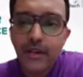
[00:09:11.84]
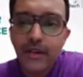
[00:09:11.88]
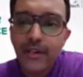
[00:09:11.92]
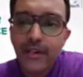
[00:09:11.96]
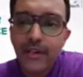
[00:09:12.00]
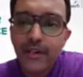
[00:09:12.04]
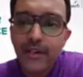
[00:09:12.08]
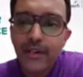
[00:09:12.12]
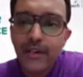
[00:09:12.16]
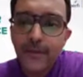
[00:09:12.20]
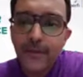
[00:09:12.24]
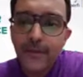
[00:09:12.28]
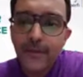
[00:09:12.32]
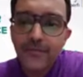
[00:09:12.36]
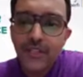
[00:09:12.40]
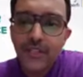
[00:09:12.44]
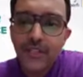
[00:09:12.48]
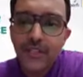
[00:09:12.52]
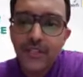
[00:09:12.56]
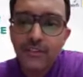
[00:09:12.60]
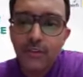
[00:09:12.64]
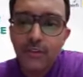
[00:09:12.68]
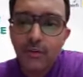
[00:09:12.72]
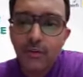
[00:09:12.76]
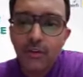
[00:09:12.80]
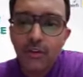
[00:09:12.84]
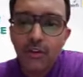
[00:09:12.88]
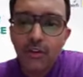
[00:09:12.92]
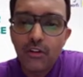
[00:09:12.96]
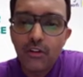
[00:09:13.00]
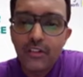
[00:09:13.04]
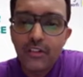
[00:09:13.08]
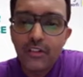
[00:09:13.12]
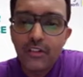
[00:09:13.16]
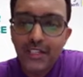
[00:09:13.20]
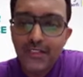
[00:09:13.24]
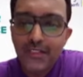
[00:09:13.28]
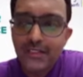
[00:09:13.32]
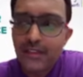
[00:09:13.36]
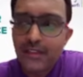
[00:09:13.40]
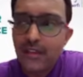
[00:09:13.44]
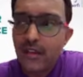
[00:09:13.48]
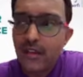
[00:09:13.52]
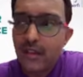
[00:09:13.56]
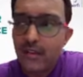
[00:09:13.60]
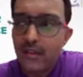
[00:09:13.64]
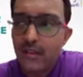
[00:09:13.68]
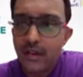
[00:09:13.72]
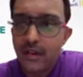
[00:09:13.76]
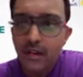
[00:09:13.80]
right it's no longer just
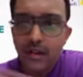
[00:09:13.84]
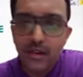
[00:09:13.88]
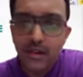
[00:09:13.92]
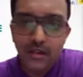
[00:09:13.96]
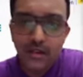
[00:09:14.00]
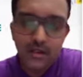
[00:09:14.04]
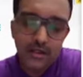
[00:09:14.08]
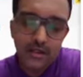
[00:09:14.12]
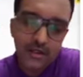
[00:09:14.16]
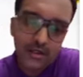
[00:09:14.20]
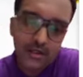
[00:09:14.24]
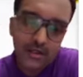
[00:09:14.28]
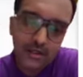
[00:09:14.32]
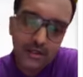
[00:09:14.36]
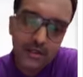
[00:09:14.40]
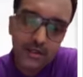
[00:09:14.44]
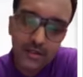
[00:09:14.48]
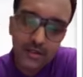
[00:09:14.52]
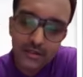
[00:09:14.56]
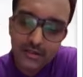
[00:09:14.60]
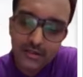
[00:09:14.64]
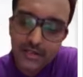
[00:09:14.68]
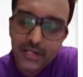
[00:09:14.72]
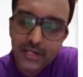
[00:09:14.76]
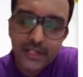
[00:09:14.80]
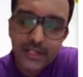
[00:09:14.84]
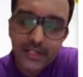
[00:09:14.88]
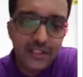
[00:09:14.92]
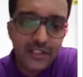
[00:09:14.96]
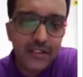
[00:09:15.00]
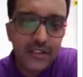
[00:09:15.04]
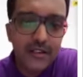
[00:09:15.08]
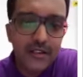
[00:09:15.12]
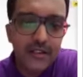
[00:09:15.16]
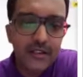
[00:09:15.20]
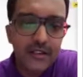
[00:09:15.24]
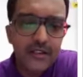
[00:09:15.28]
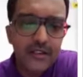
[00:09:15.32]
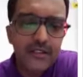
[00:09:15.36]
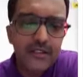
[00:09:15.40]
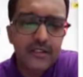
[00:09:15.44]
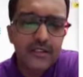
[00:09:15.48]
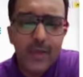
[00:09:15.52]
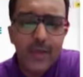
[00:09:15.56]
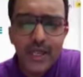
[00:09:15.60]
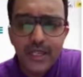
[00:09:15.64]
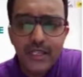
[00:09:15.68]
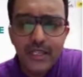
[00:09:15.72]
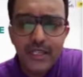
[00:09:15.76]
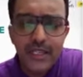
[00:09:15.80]
another uh, side channel it's a
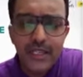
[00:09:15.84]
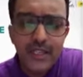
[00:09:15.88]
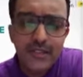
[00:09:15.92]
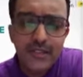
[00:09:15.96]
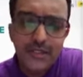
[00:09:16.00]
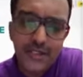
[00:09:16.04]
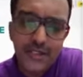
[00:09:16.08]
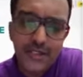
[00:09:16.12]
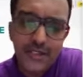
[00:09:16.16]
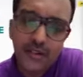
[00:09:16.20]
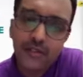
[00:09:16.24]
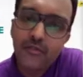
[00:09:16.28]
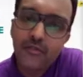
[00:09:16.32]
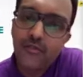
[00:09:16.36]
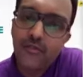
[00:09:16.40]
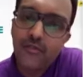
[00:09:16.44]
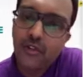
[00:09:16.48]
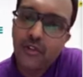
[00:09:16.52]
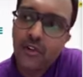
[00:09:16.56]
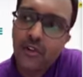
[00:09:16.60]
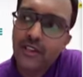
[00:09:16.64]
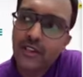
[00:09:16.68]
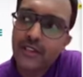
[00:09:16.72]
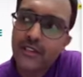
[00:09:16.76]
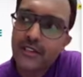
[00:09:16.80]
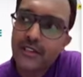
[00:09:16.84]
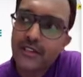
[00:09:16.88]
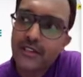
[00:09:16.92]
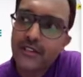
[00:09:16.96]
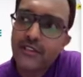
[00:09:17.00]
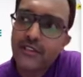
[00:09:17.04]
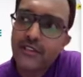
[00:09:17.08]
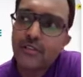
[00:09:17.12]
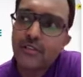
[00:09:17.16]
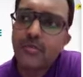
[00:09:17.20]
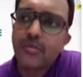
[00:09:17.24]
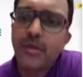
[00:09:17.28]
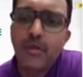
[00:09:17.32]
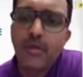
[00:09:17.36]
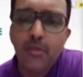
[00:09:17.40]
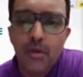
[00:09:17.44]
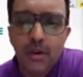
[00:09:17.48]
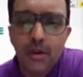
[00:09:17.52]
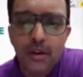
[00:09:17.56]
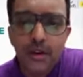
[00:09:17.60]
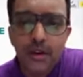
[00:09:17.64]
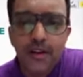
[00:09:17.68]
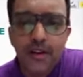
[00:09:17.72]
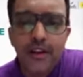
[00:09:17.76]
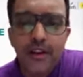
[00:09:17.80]
very key channel for organizations to be
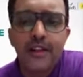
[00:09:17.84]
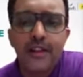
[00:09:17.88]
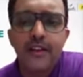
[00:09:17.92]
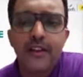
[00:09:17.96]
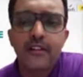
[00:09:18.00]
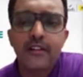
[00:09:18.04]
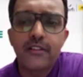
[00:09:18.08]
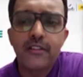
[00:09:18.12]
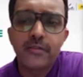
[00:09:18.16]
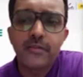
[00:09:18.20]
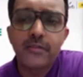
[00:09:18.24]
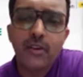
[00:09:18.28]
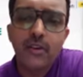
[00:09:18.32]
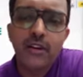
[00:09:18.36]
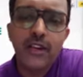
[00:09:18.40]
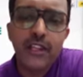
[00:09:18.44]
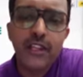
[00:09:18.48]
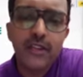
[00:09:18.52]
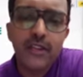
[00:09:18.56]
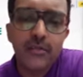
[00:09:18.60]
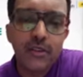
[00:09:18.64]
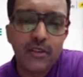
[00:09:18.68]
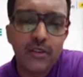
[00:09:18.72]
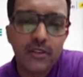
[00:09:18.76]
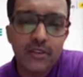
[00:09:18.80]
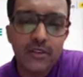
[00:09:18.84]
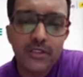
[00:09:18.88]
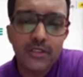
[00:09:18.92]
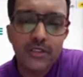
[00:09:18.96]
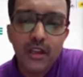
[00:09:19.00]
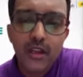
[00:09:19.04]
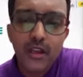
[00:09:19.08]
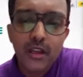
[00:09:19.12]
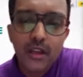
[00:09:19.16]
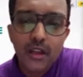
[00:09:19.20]
monitoring and responding because